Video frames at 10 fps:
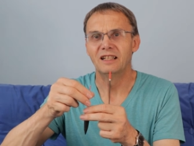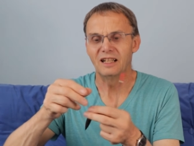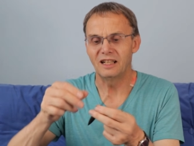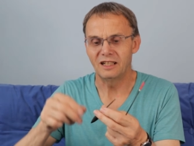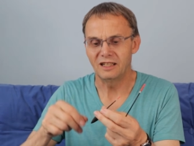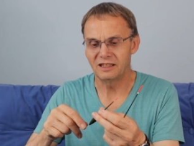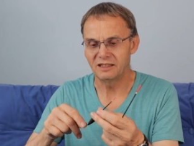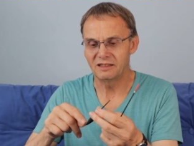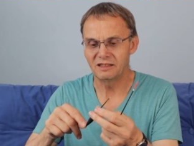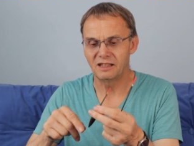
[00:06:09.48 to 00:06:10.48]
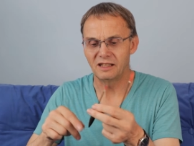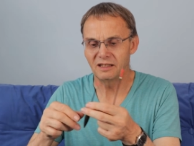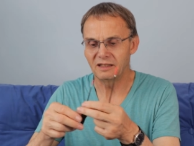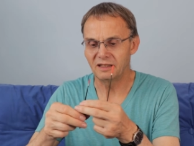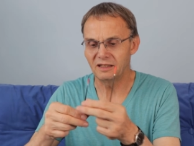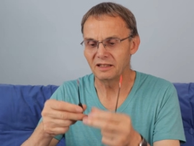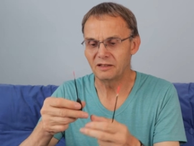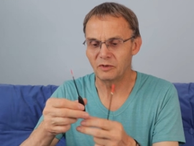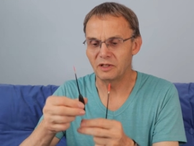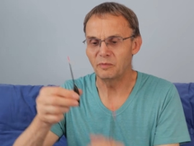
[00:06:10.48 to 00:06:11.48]

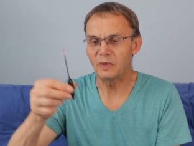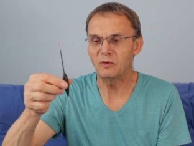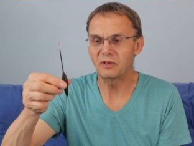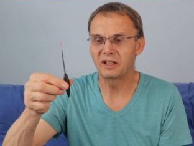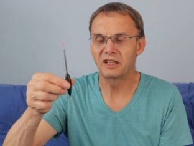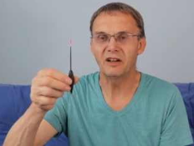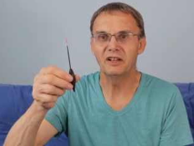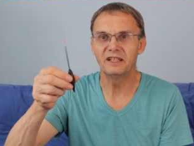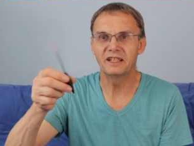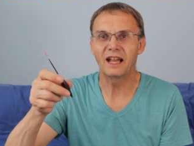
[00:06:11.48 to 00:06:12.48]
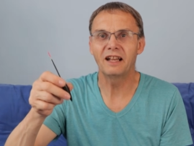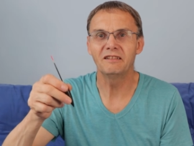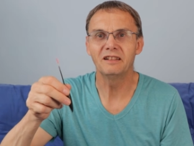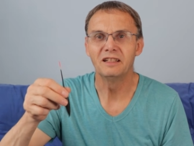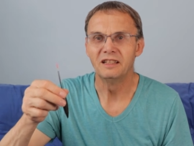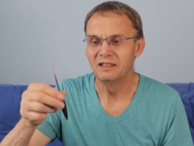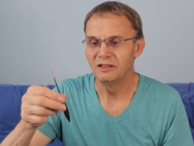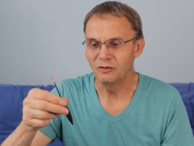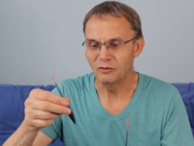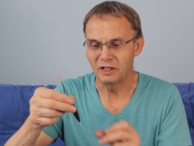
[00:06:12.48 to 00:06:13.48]
with a bulk going down,
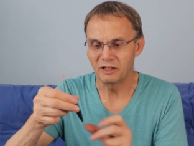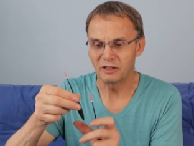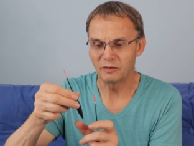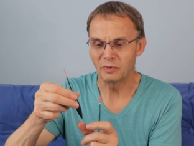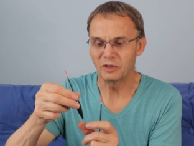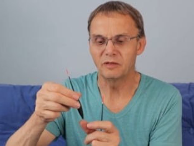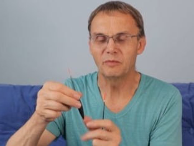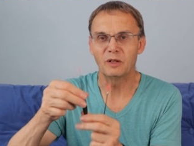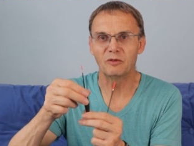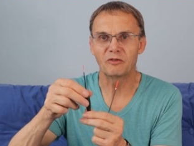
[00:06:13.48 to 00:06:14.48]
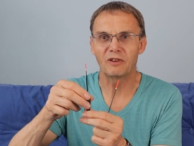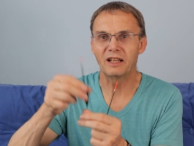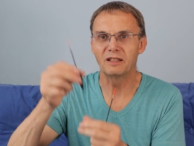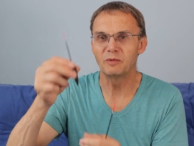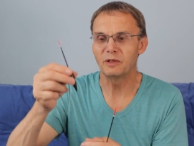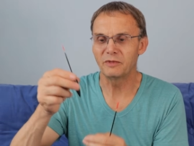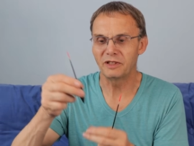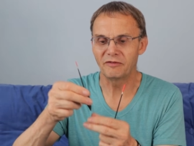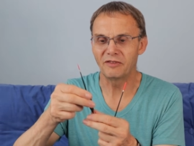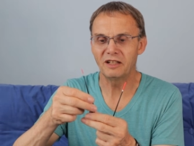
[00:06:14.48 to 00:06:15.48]
or you can put the bulk round the bottom of the
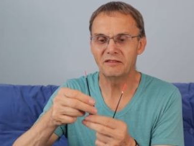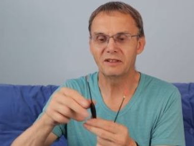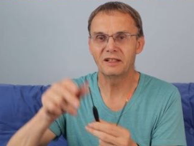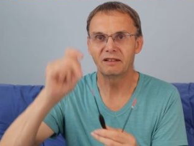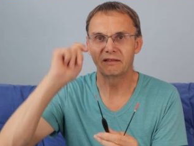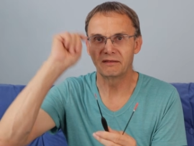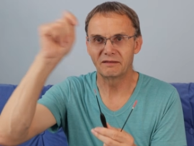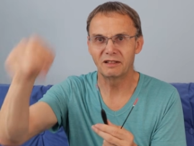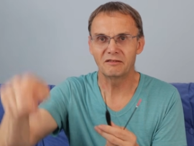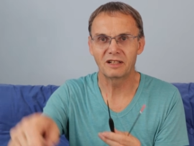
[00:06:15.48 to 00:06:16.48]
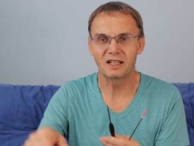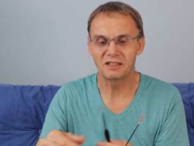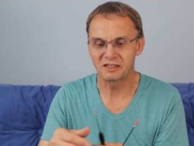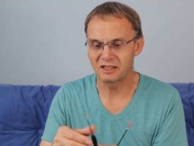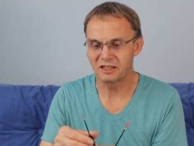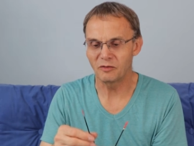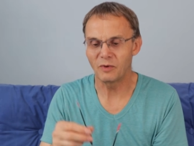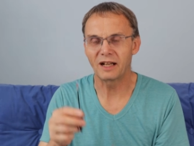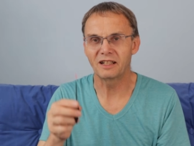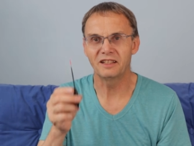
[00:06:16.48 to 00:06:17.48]
float and it'll cast like a
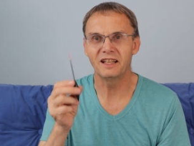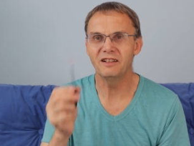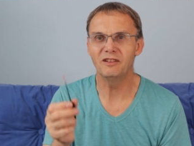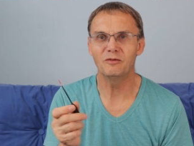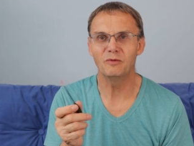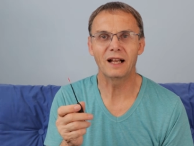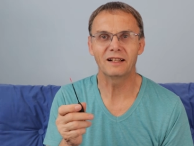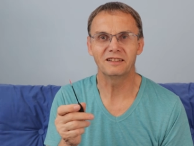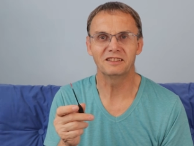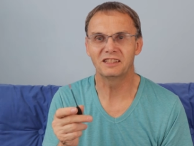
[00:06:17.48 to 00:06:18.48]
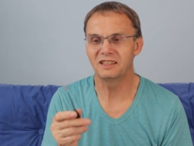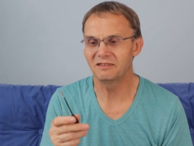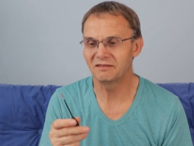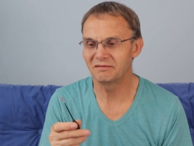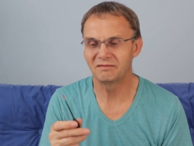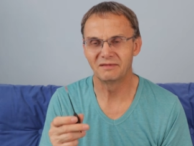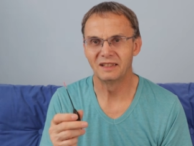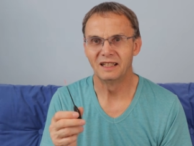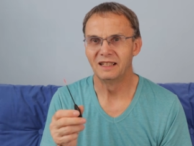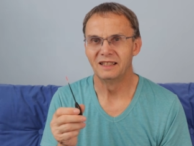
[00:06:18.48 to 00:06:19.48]
waggler. They're not wagglers. They're
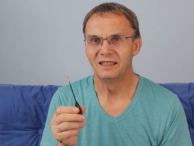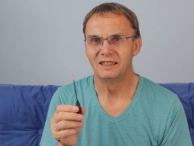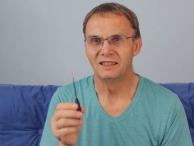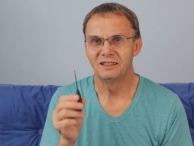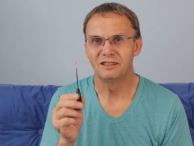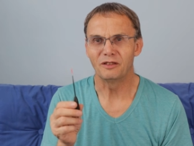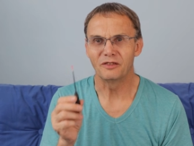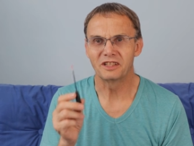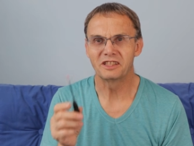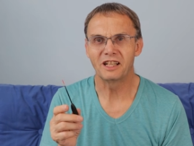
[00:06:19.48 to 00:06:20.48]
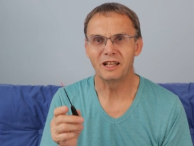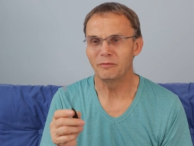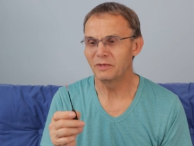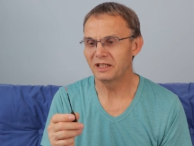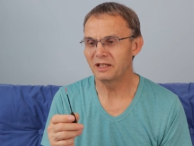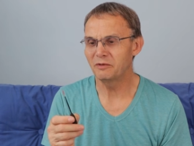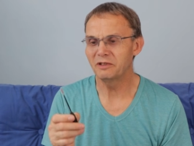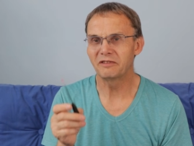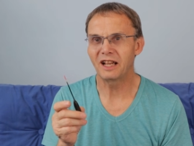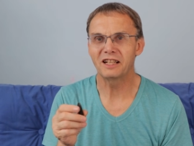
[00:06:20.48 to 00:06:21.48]
not the same, but they
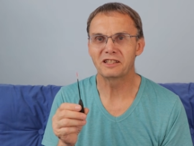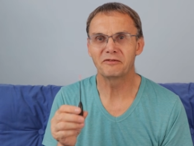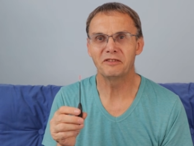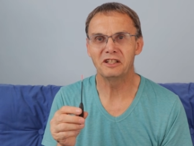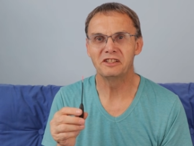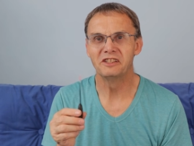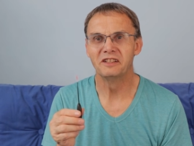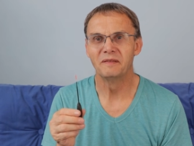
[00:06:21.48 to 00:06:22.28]
will catch fish.